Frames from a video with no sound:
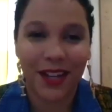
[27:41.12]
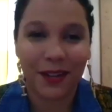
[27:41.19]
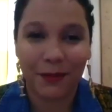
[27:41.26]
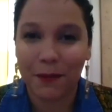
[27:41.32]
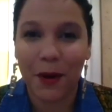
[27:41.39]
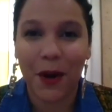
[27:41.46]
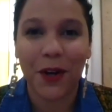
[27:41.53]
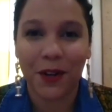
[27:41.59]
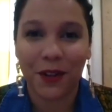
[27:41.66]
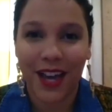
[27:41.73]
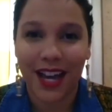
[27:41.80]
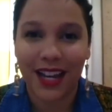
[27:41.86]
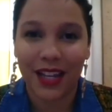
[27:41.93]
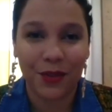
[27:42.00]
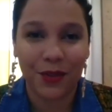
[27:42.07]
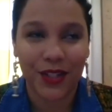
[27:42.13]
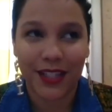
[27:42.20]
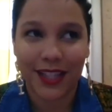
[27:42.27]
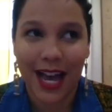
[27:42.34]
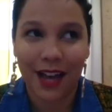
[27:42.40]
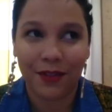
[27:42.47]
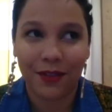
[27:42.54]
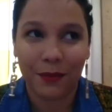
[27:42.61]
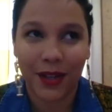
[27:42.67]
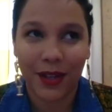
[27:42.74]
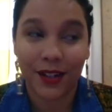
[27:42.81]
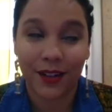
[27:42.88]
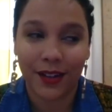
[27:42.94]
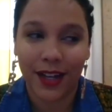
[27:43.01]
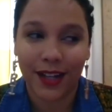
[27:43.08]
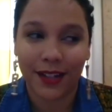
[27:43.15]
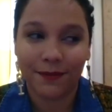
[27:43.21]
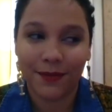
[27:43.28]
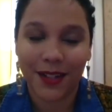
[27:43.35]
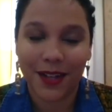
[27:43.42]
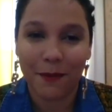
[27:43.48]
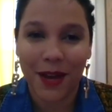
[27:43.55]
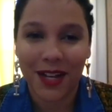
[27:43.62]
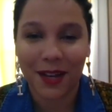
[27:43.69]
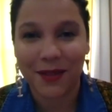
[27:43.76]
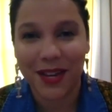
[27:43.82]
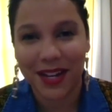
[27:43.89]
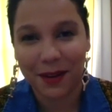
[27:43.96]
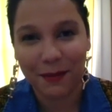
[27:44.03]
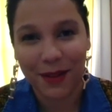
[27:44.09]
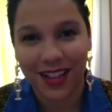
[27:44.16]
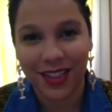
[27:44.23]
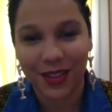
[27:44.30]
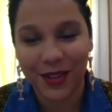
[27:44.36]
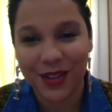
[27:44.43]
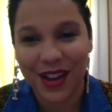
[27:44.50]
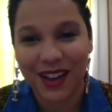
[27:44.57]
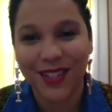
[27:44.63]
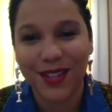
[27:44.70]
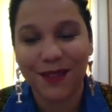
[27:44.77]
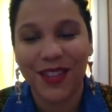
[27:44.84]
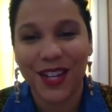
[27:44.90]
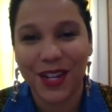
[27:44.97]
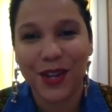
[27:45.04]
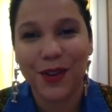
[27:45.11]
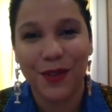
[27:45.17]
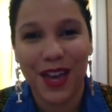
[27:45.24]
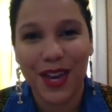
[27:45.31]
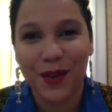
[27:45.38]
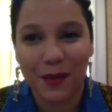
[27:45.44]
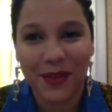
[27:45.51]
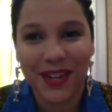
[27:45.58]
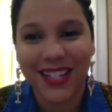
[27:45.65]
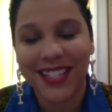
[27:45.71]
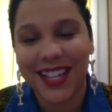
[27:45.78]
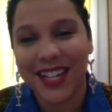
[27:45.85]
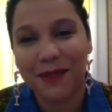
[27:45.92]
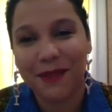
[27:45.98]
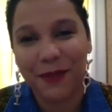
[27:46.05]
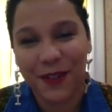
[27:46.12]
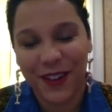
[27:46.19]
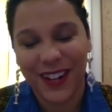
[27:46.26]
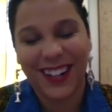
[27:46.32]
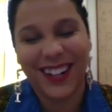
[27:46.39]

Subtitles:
partner that, he would just laugh and be like, okay, come back at me in a month when you have something new that you want me to sign up for.